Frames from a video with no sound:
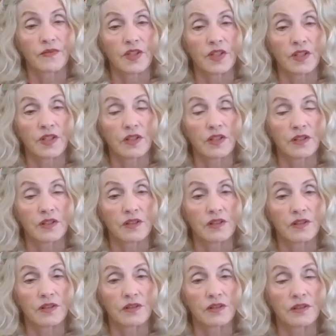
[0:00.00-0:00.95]

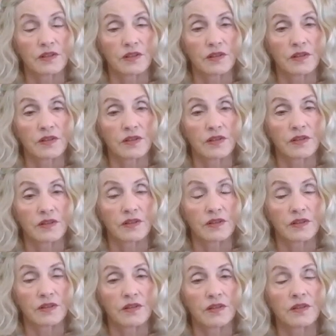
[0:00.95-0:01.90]

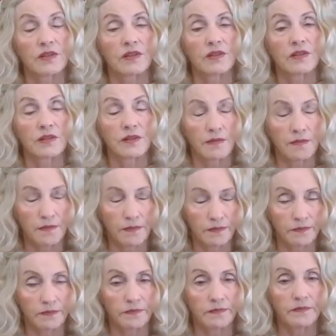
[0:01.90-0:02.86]

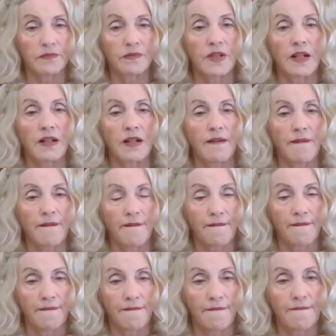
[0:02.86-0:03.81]

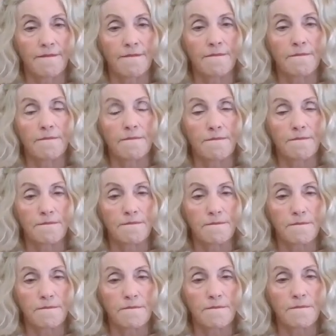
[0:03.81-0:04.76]

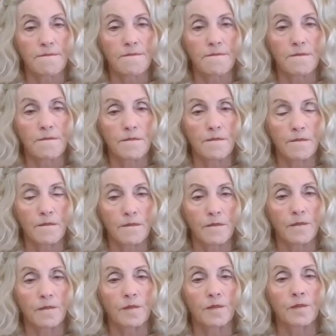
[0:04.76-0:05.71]

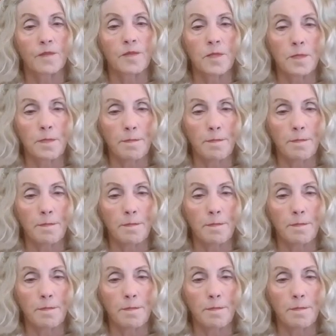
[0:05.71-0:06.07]
No words are spoken by the person on screen.